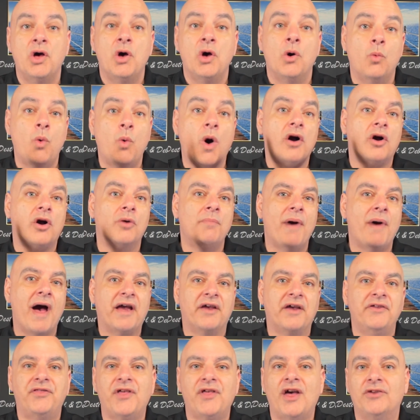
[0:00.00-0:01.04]
Welcome
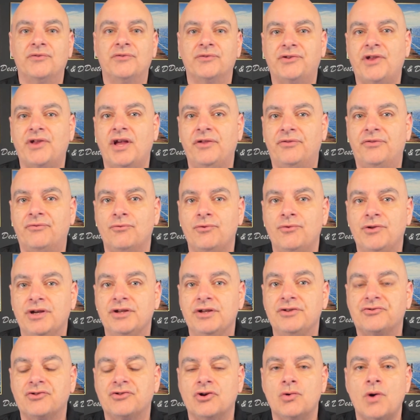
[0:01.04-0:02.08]
back, and thanks for staying through the
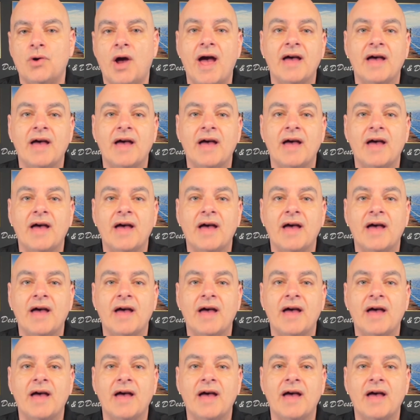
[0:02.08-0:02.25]
intro.